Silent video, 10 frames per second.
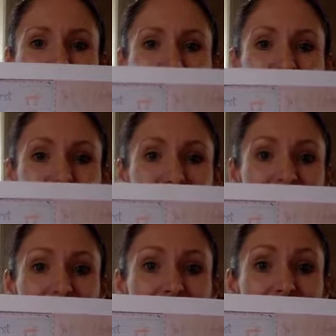
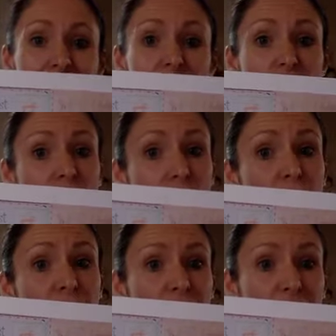this into
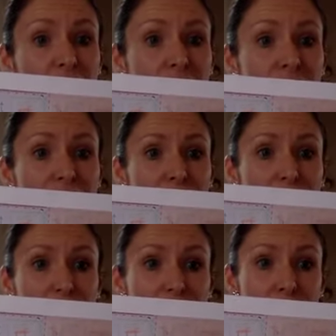a
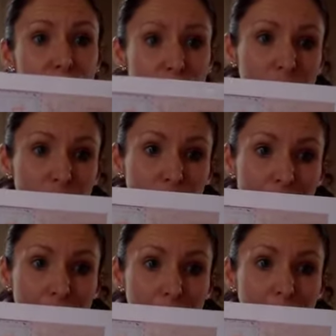Scribble
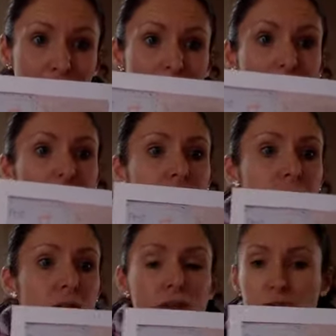app.
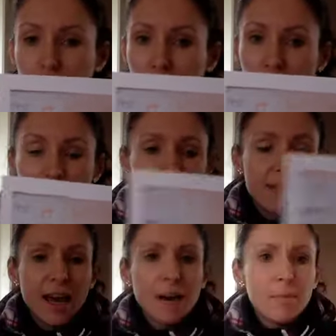So Scribble Press
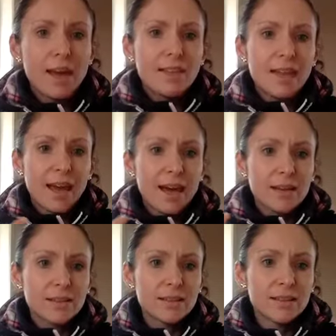app
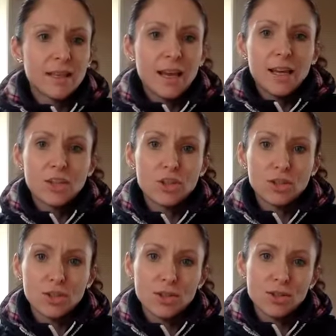allows
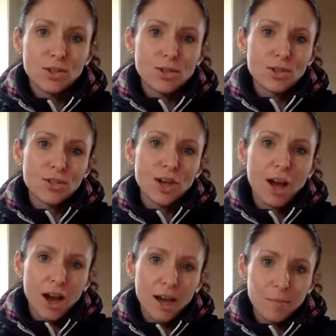students to
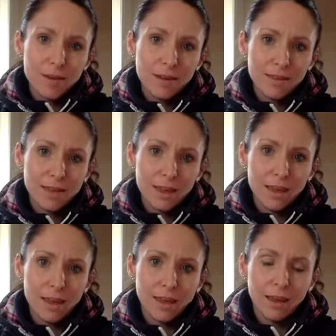type
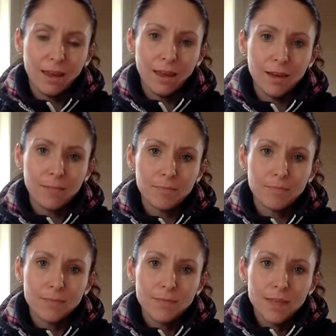their
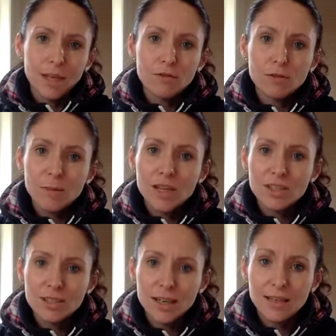
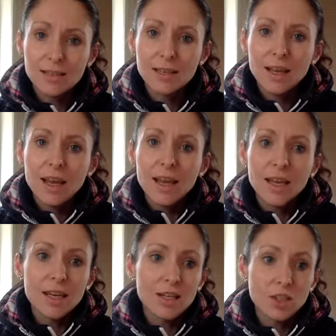information text
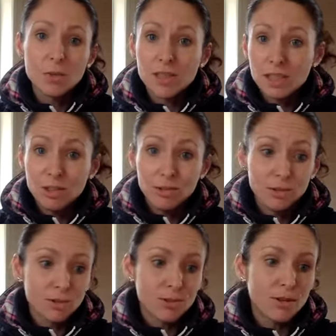into a digital
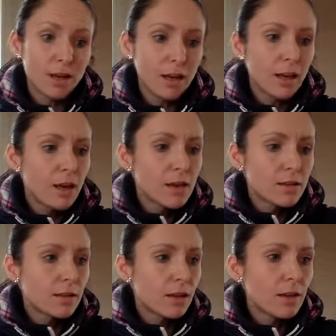story.
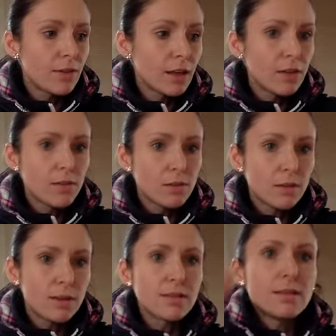So if I give you
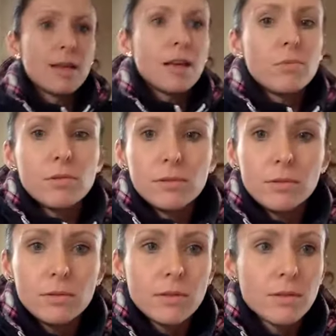an
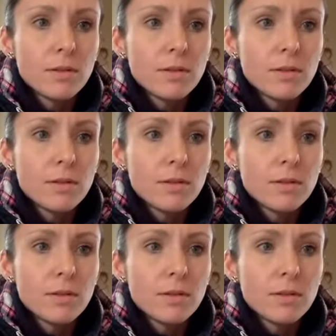example,